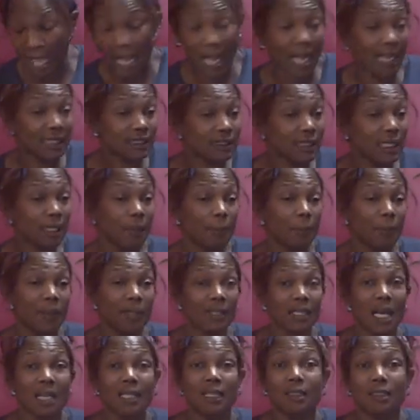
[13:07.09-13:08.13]
I set up here
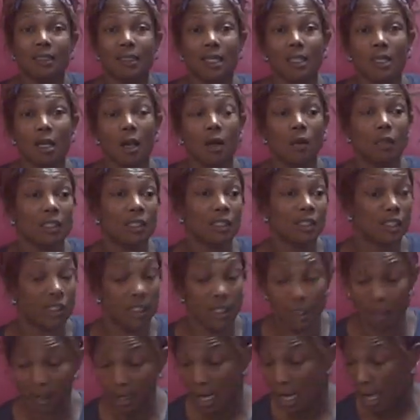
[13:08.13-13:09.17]
and I done done all this
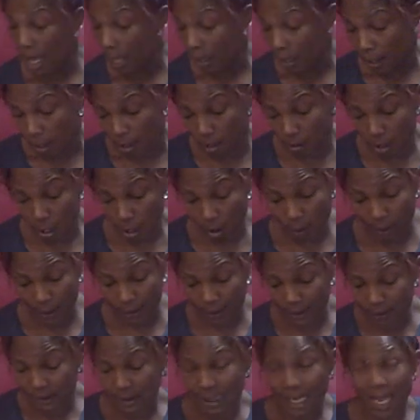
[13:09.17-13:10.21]
shit, you know, and
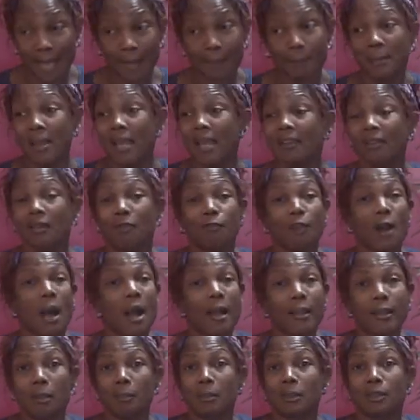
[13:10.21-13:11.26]
it's like, man, the
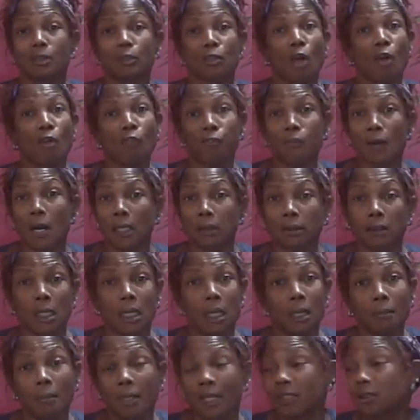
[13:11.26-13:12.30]
volume is so fucked
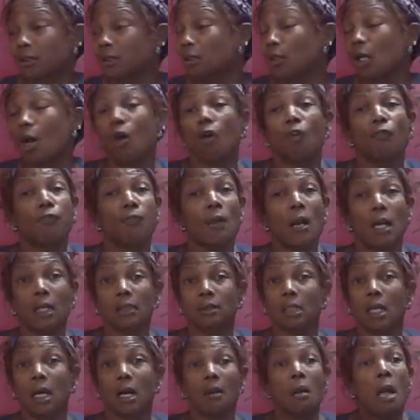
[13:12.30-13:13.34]
up. It's so
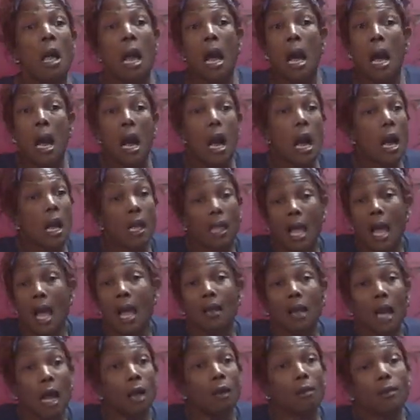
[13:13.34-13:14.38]
fucked up.
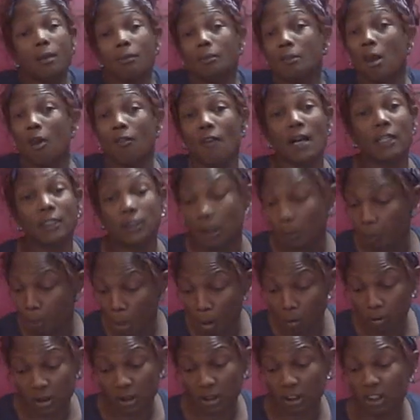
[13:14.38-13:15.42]
I, I don't even know if I should
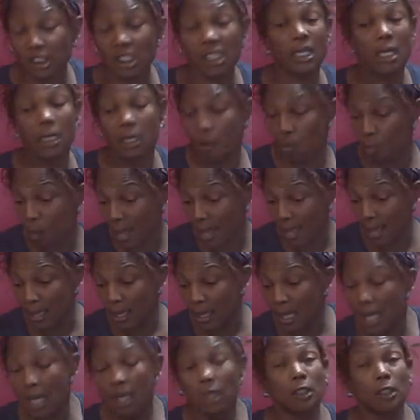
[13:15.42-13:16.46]
post the shit anyway.
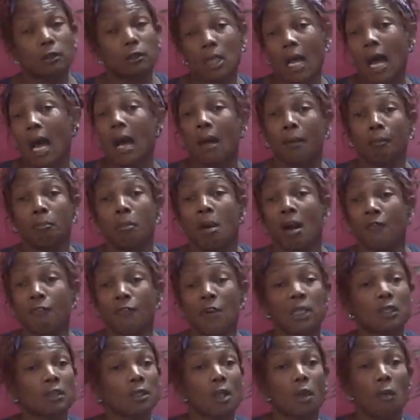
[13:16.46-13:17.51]
Uh,
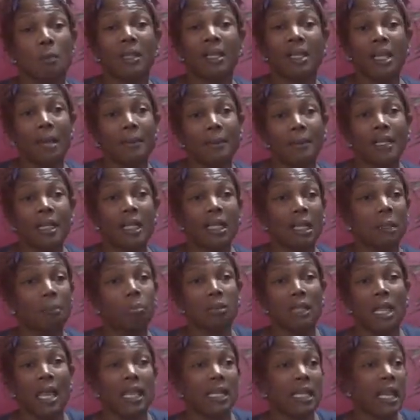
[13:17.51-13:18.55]
motherfuckers gonna be coming in
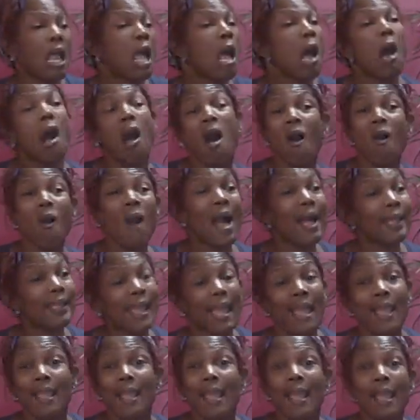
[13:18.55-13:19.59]
complaining. Oh, I
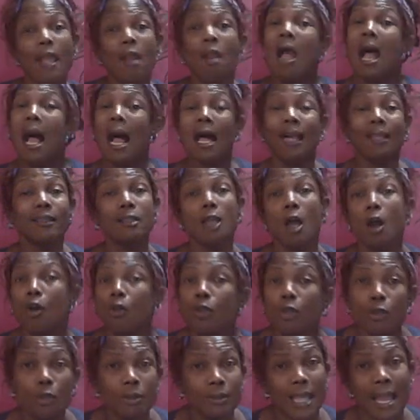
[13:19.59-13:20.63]
can't hear. I know
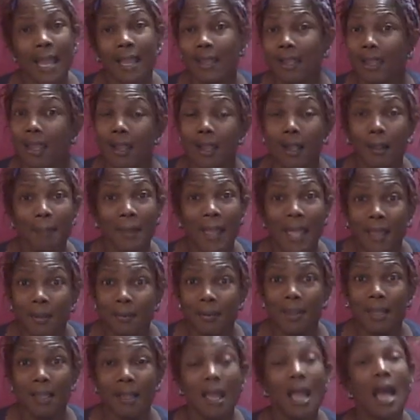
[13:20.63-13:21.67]
you can't hear,
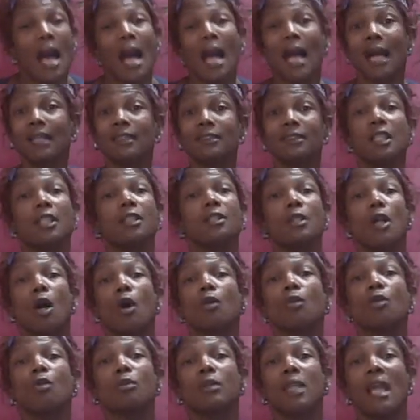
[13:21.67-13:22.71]
baby. Auntie,
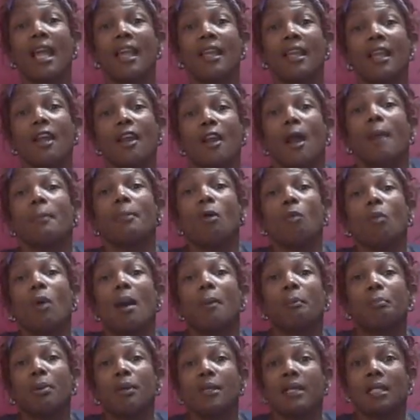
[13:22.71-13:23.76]
no, you can't hear. I'm the
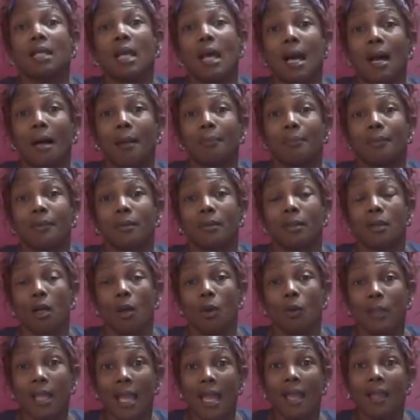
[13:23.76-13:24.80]
one put it up.
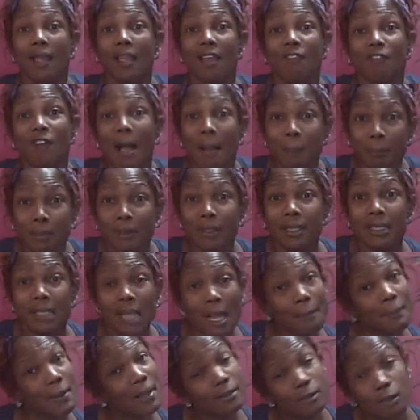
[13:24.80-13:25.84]
Okay, if I put it
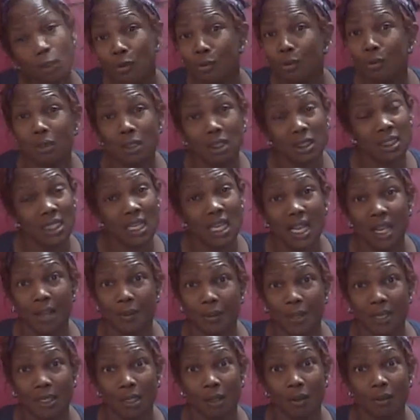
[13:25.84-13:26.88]
up, I knew you couldn't
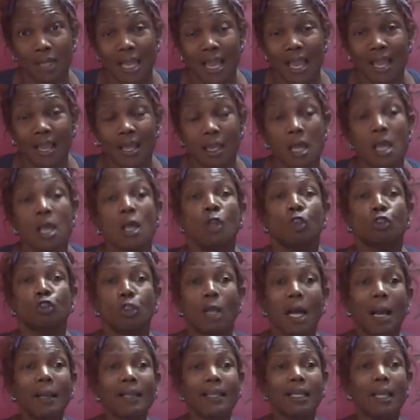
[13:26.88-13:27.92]
hear it. Okay,
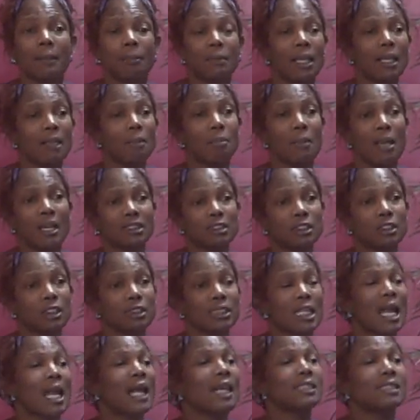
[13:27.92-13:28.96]
so I keep getting messages,
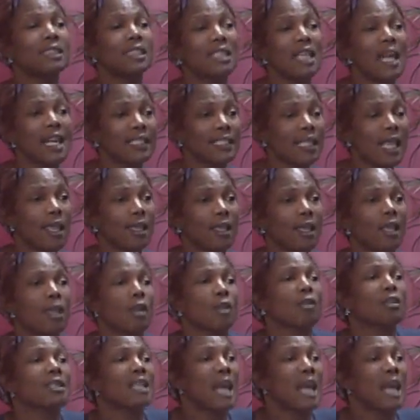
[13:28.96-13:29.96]
Auntie, I can't hear.